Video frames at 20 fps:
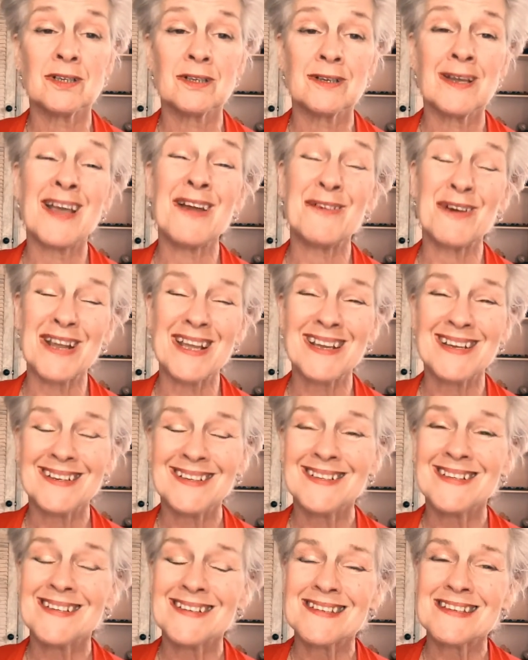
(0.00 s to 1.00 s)
Harry
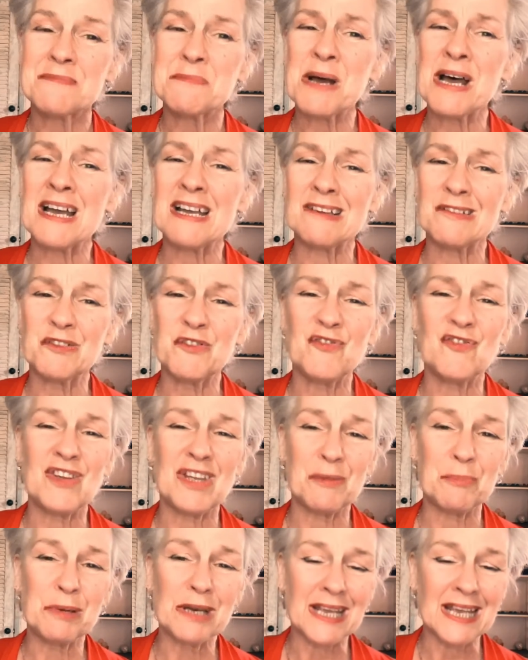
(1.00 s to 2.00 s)
smiled
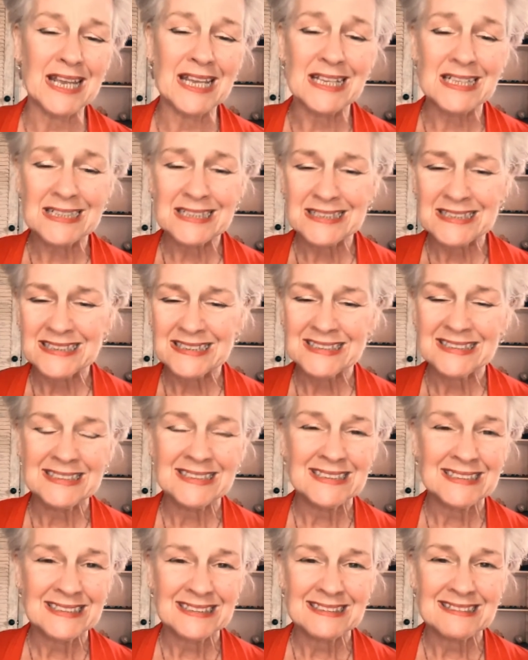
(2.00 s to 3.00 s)
feebly.
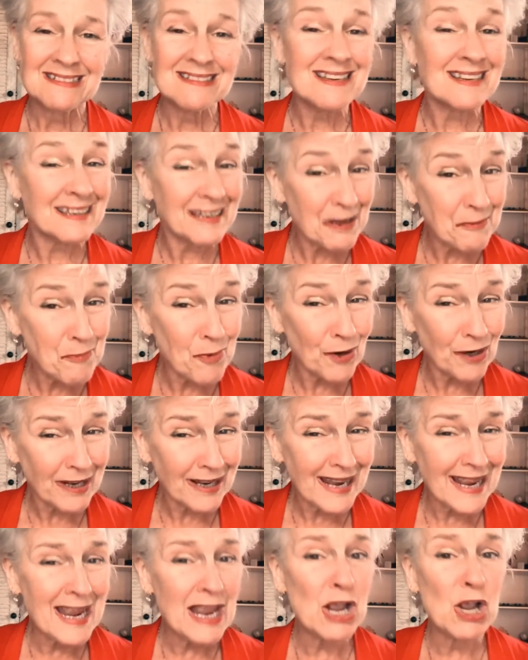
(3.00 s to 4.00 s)

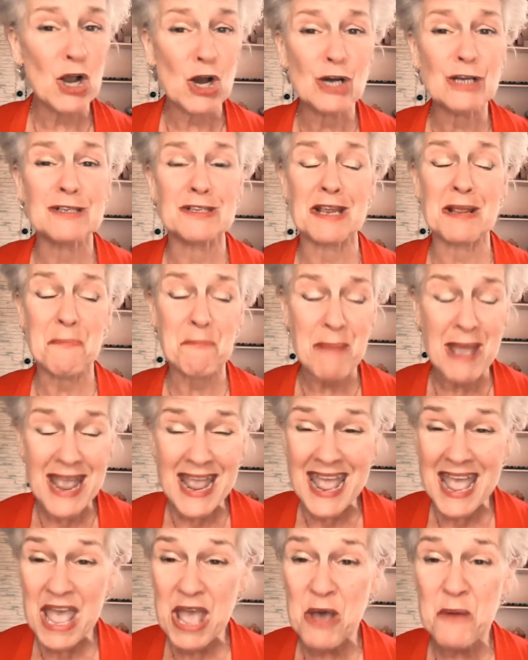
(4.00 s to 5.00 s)
Deliberately causing
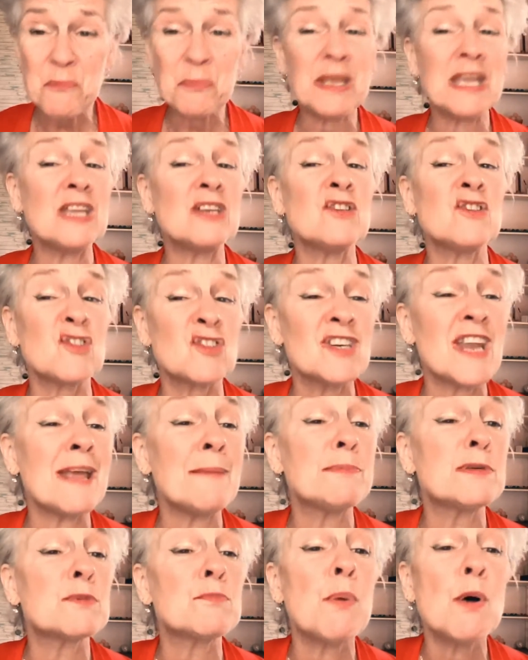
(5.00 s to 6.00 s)
mayhem in
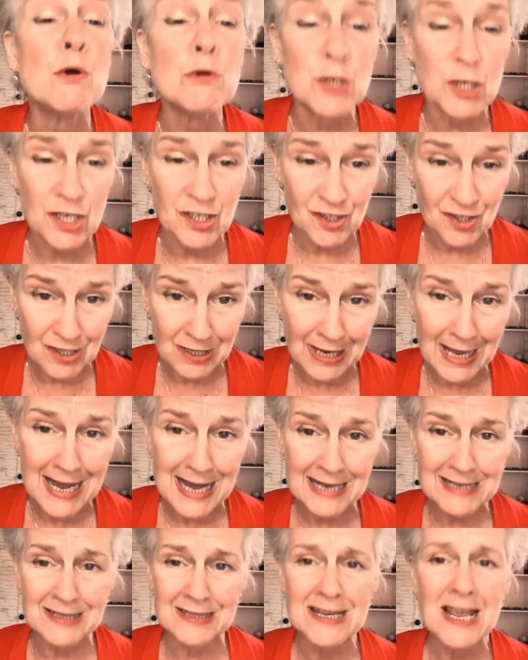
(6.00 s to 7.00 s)
Snape's potions
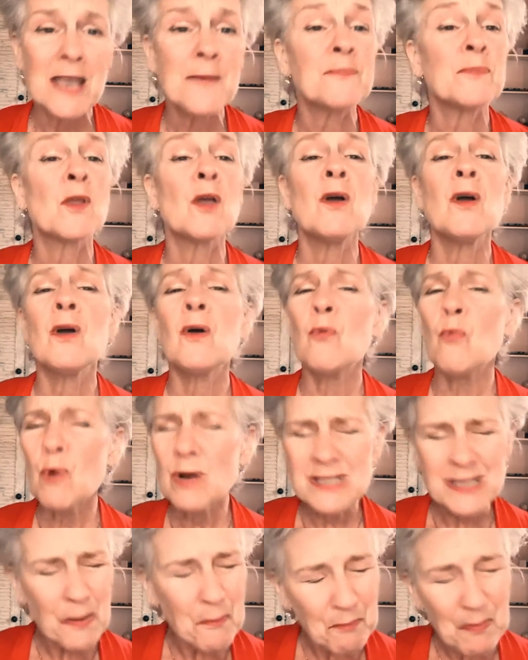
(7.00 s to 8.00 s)
class
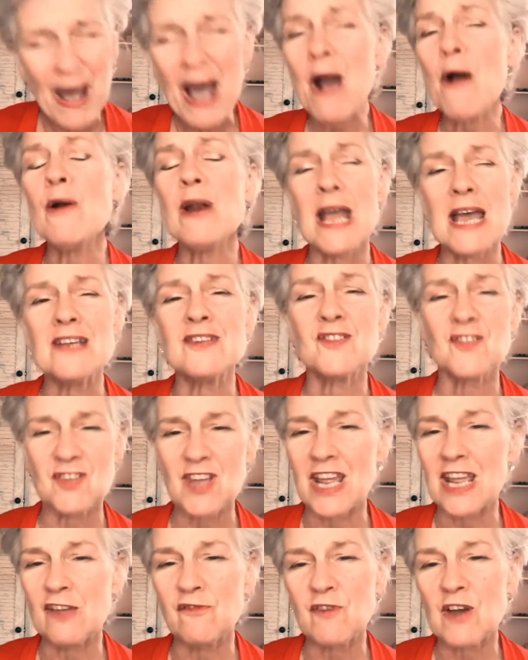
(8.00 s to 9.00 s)
was about as
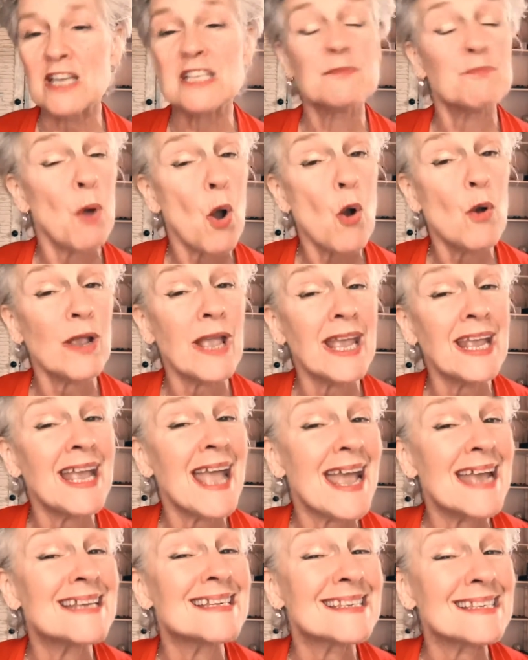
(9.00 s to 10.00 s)
safe as poking
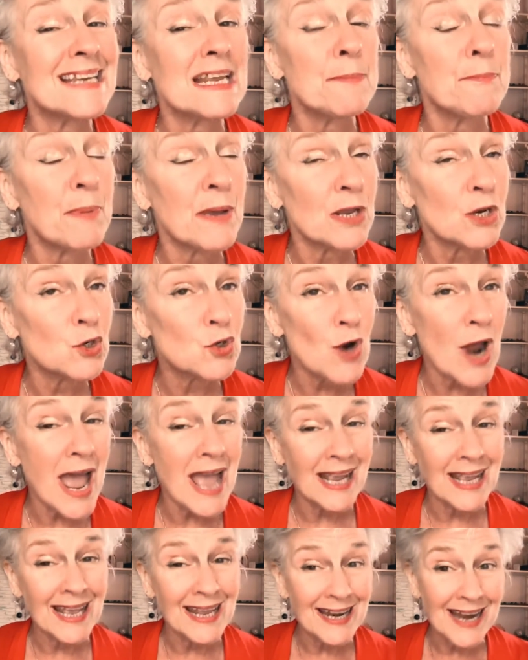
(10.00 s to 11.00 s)
a sleeping
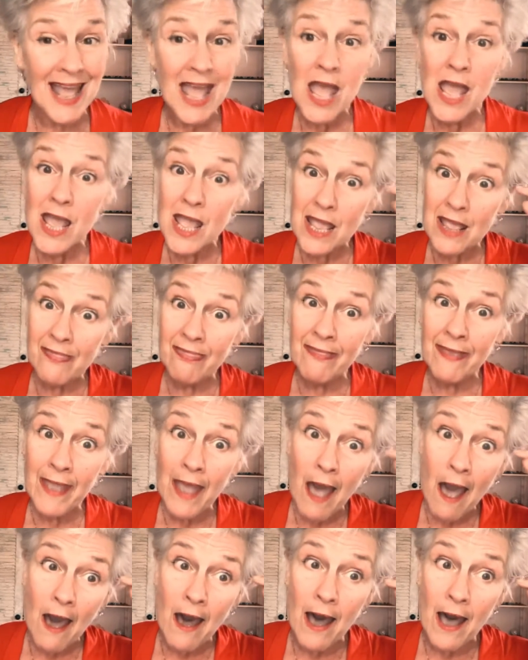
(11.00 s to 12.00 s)
dragon in the
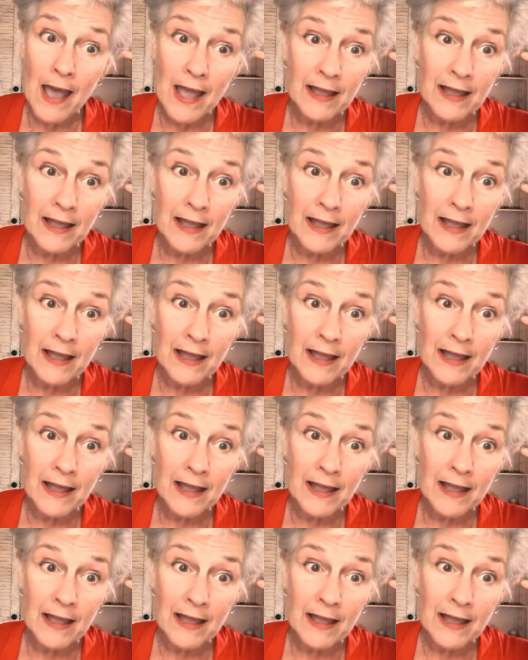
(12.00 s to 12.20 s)
eye